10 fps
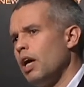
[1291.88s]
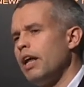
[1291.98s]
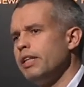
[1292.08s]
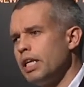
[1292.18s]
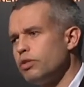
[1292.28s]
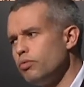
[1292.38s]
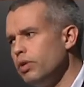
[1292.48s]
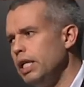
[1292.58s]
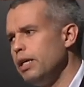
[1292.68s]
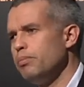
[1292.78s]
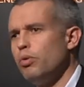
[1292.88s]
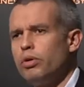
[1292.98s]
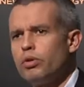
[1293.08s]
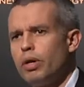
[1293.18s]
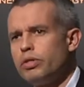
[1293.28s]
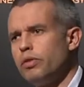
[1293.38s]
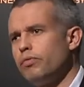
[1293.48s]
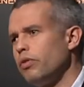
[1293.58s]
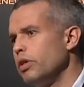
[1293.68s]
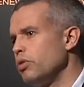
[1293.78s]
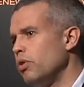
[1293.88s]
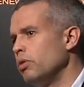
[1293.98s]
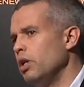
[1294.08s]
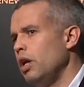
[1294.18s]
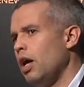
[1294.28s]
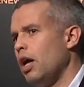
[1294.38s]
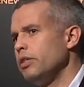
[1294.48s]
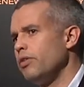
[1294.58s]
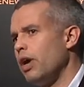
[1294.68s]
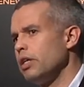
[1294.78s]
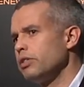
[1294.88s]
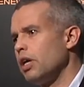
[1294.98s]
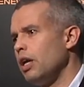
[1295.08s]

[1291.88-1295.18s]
And I think that's a really important question for us all uh, to ask.